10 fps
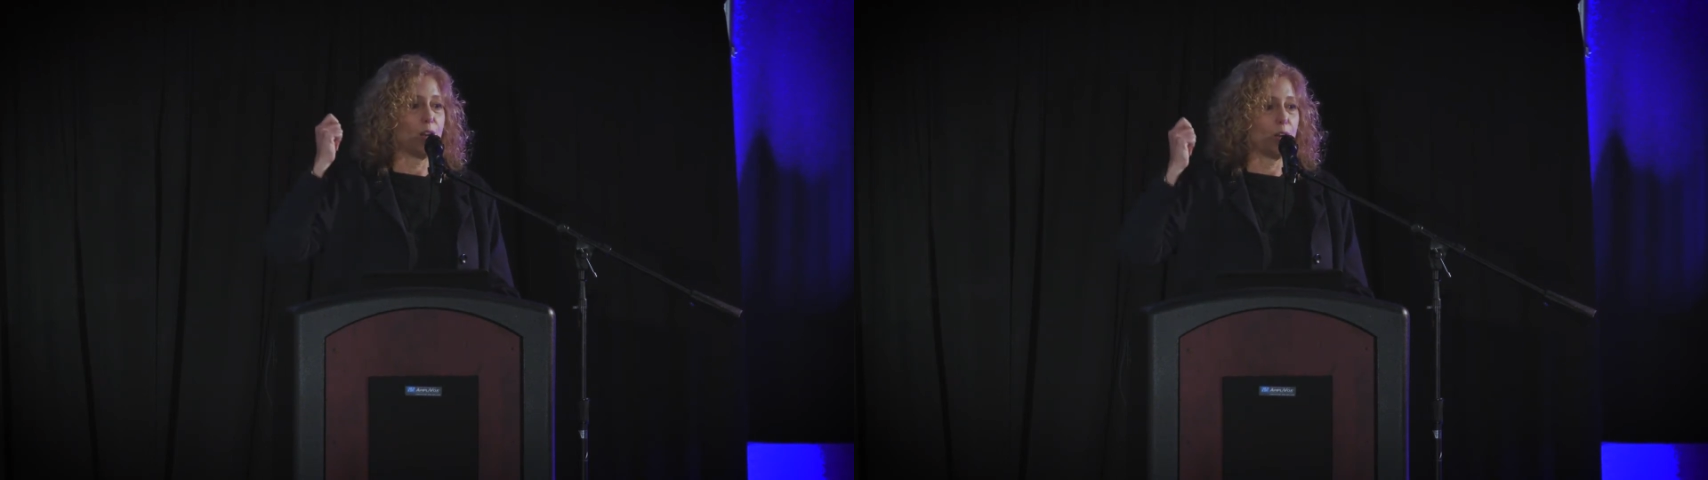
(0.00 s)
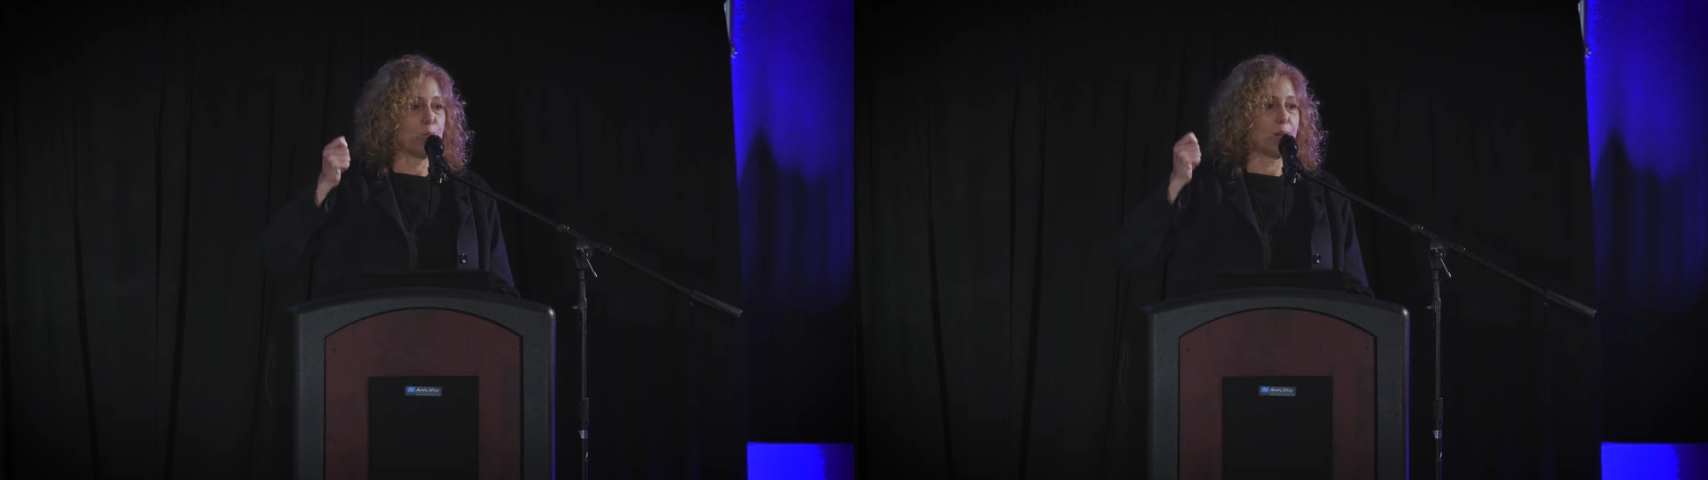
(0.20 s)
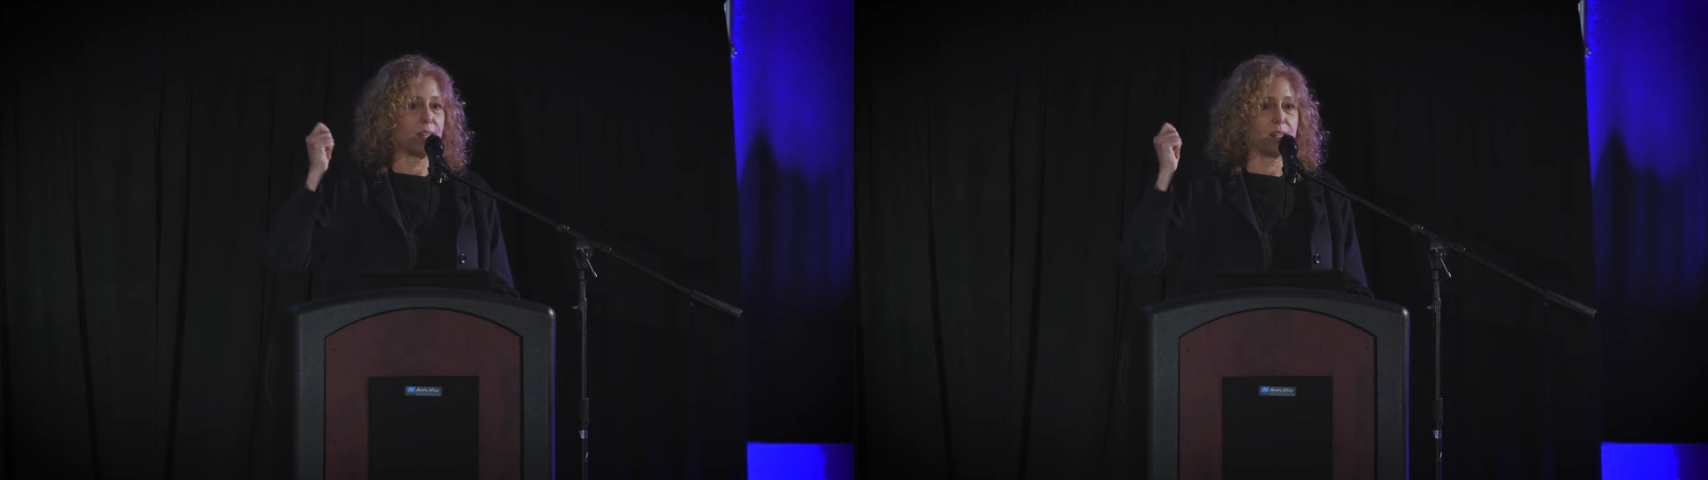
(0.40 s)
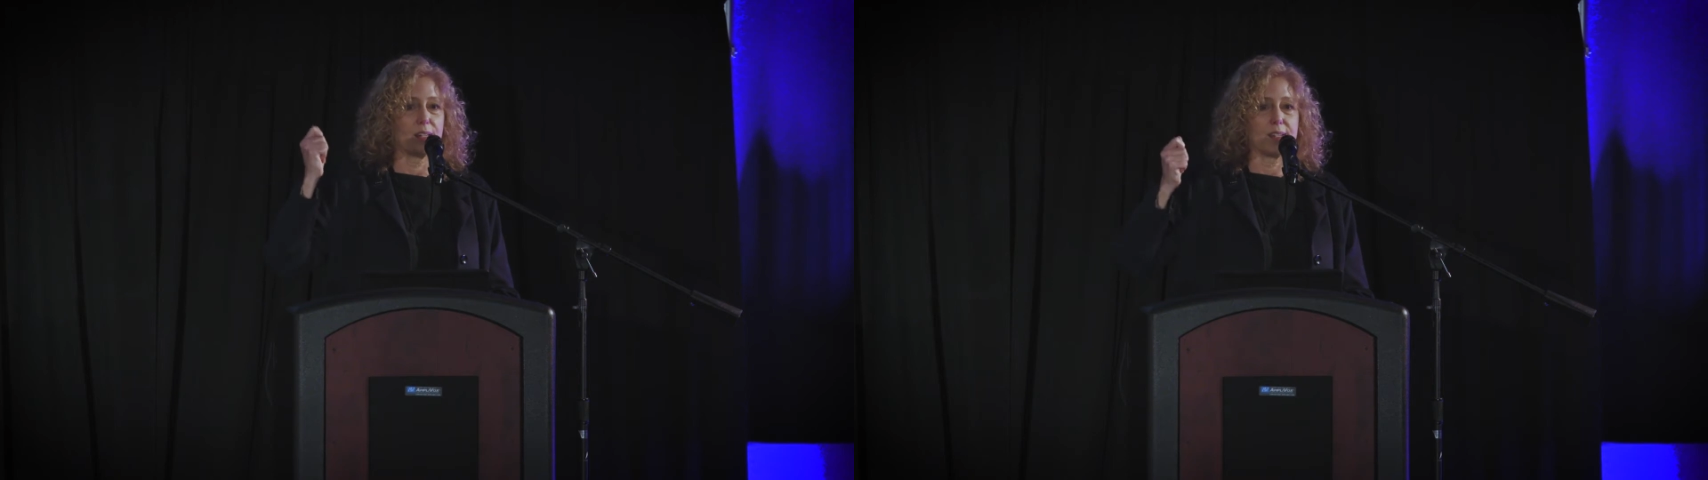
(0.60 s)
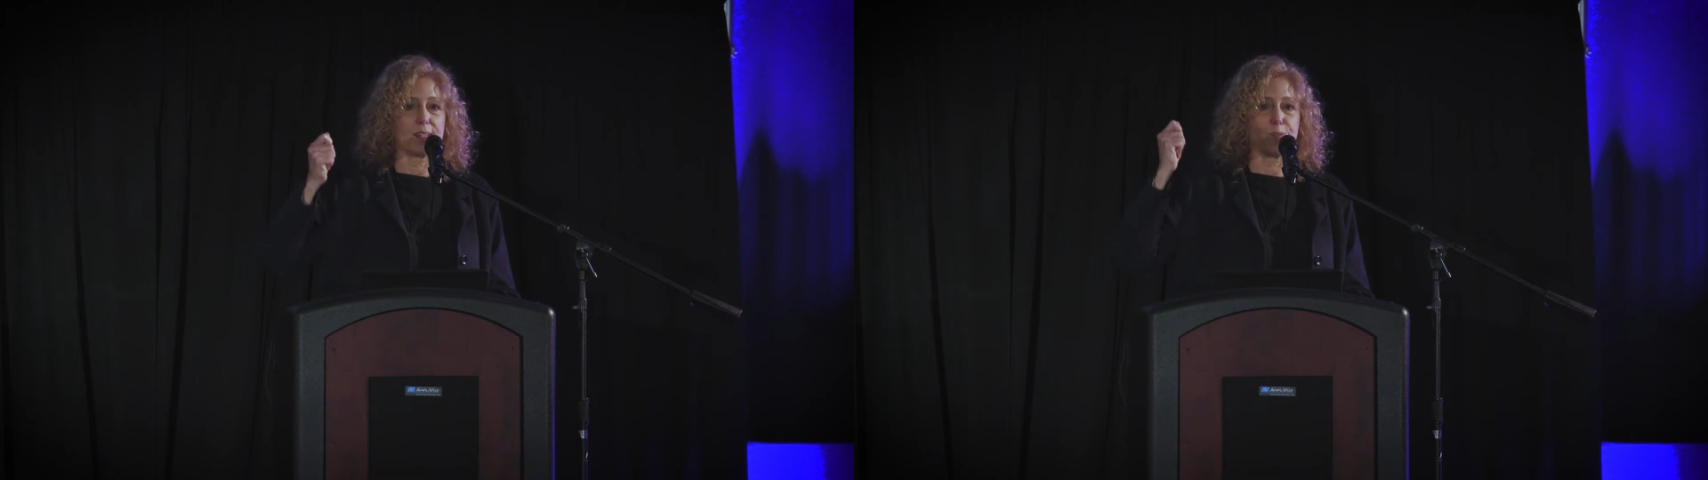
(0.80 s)
oh my
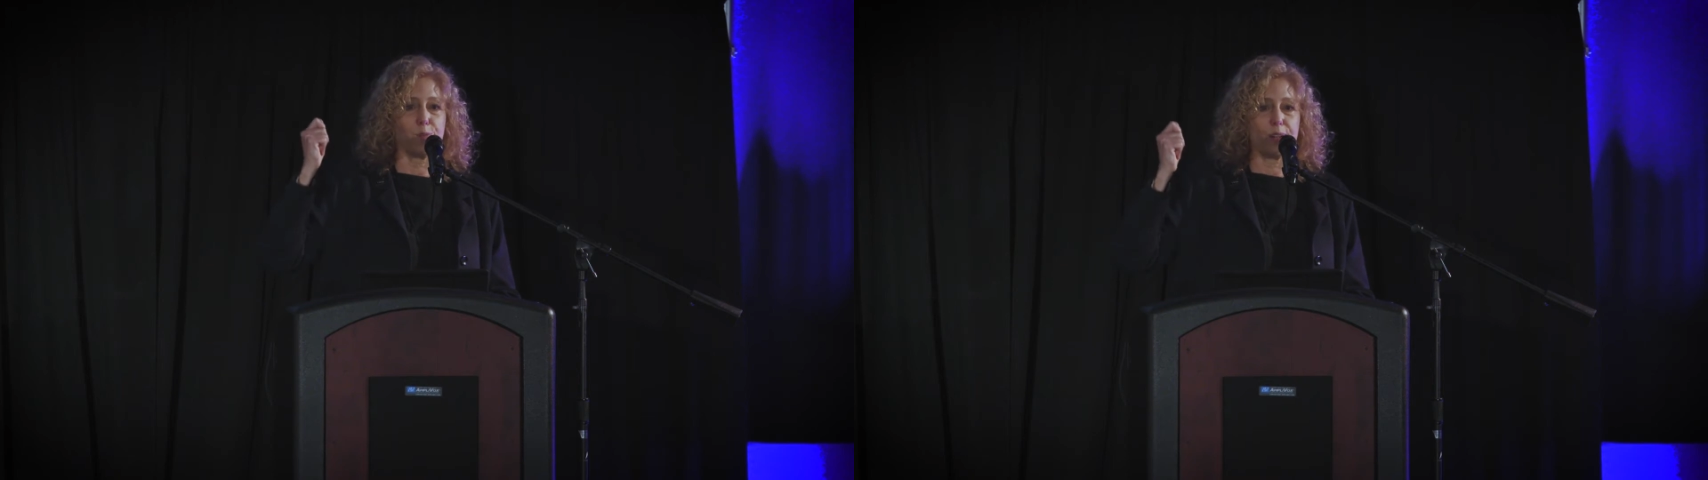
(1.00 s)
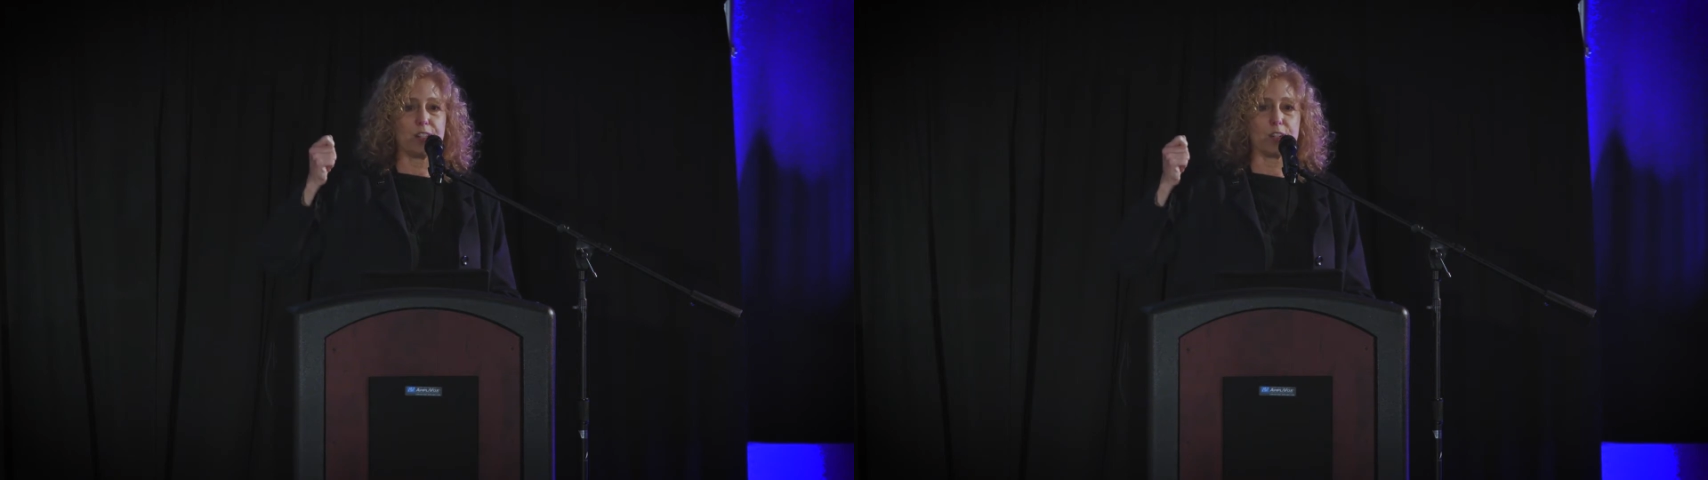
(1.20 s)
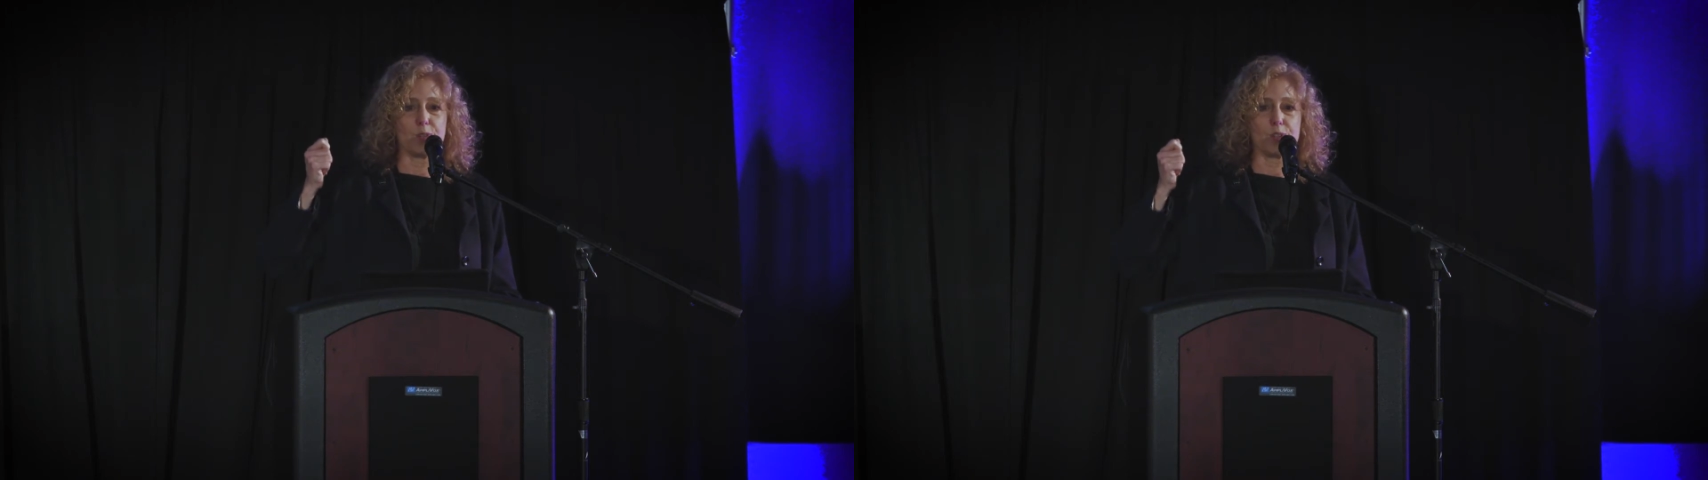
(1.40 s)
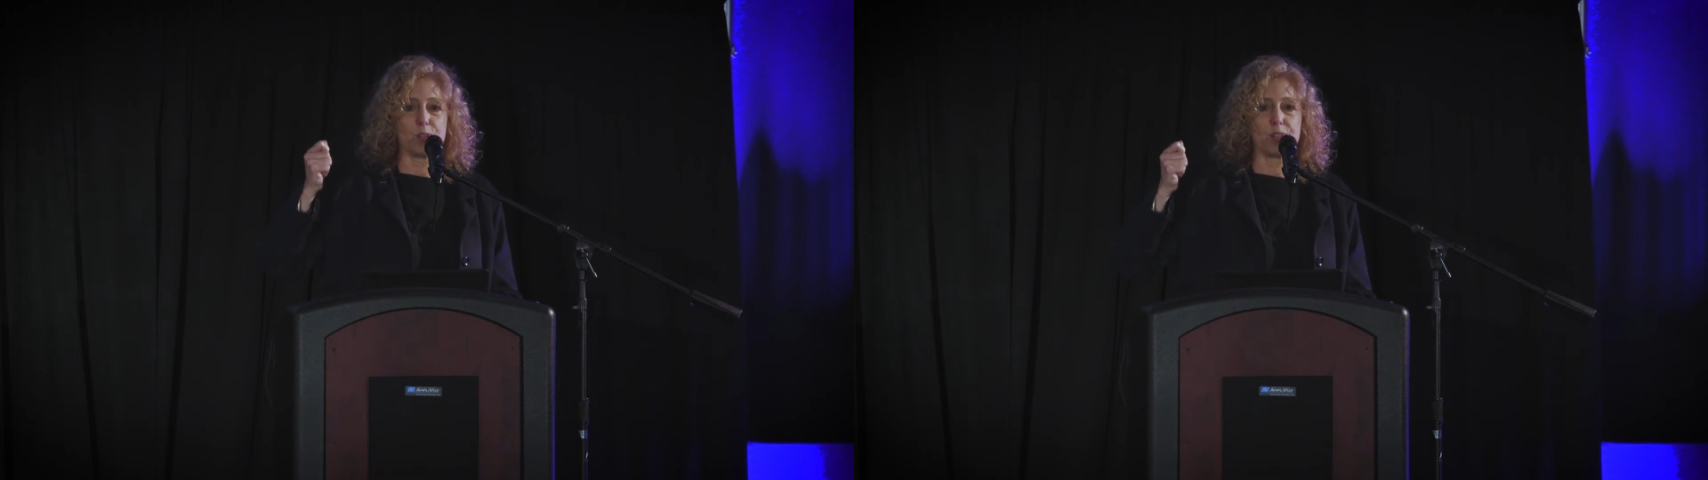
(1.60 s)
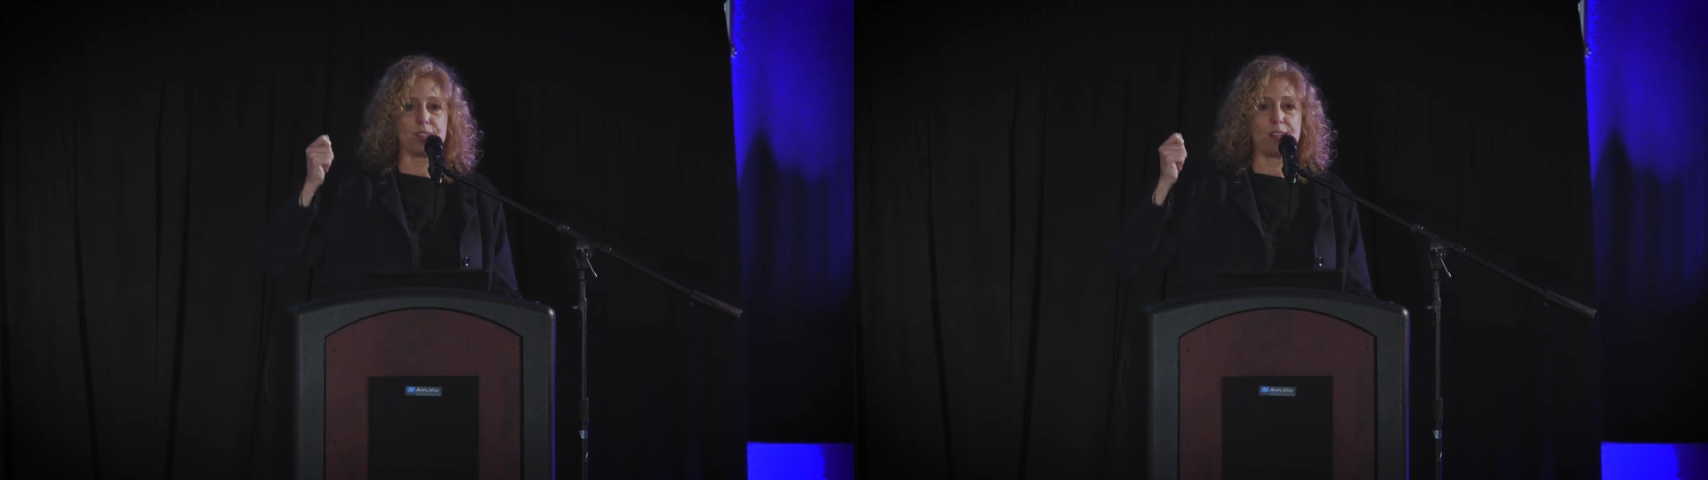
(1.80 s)
goodness, if we don't
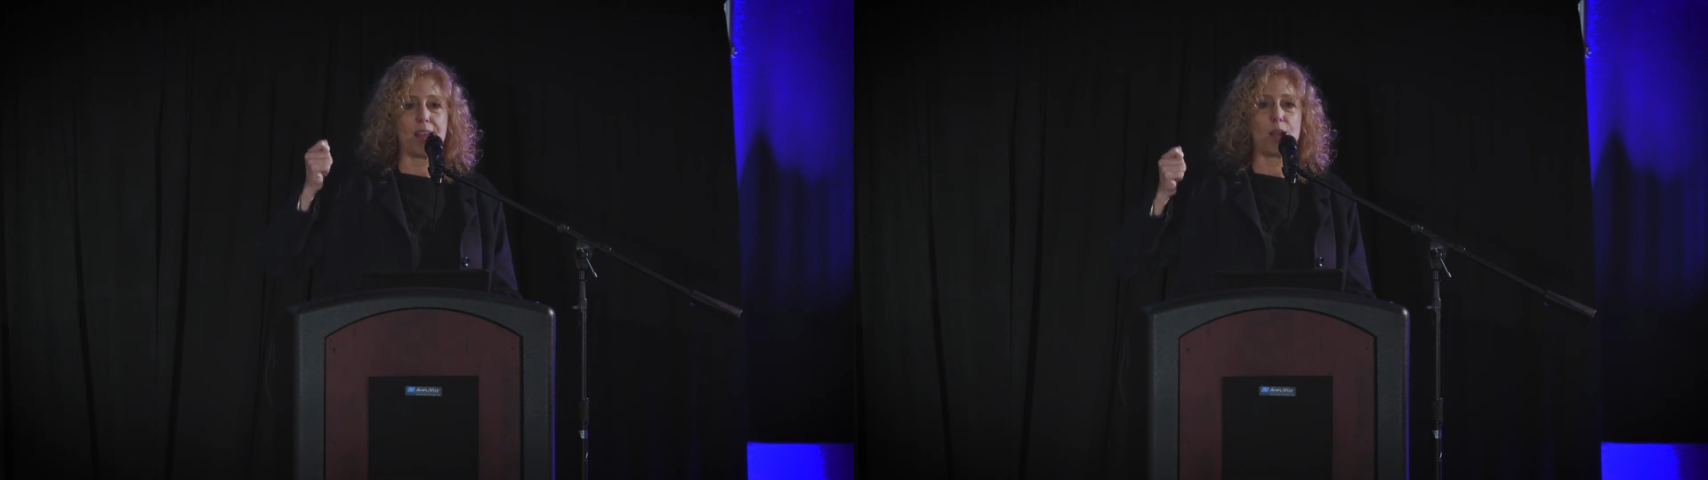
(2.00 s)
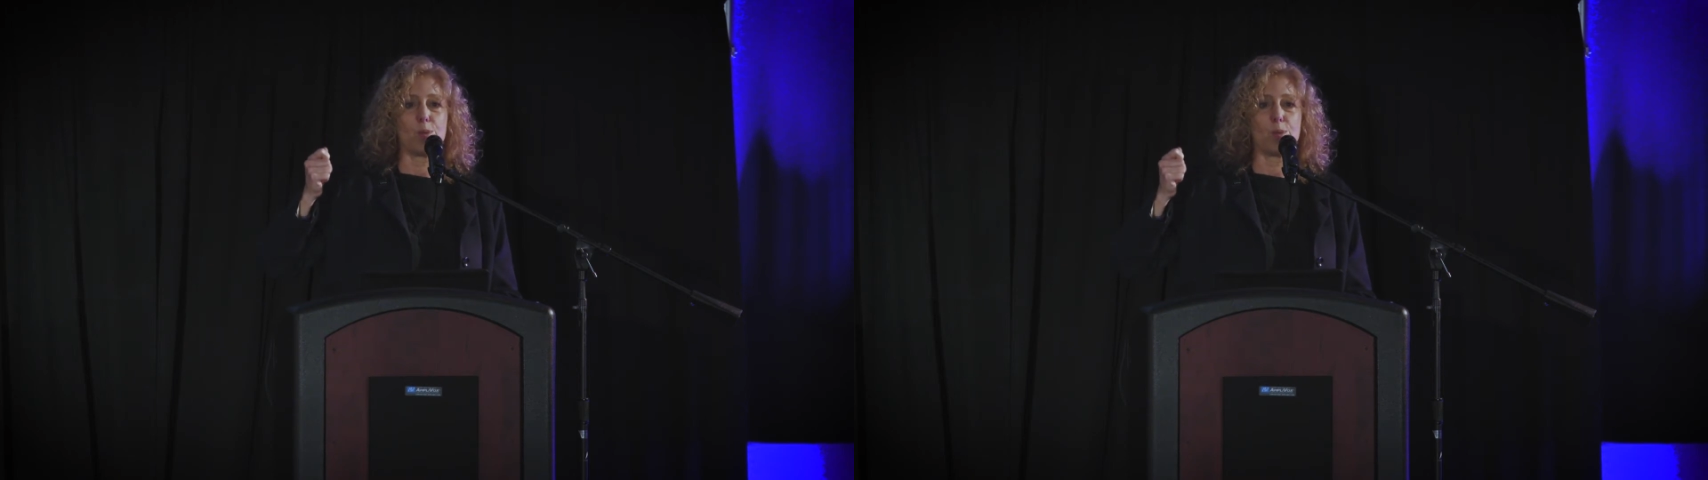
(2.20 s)
do this now,